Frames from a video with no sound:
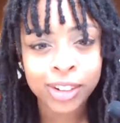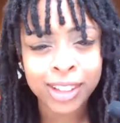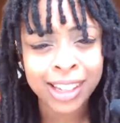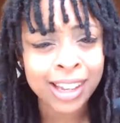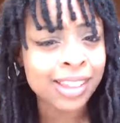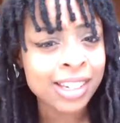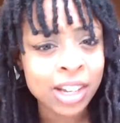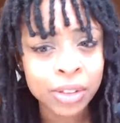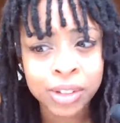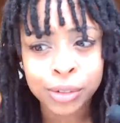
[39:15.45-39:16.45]
Like can they tell
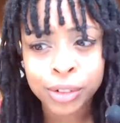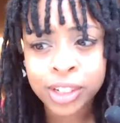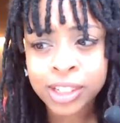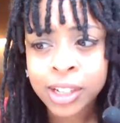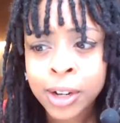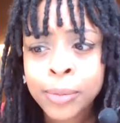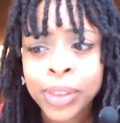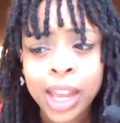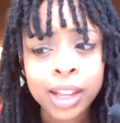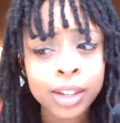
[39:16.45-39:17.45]
the difference?
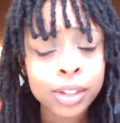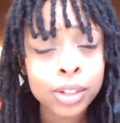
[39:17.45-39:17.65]
And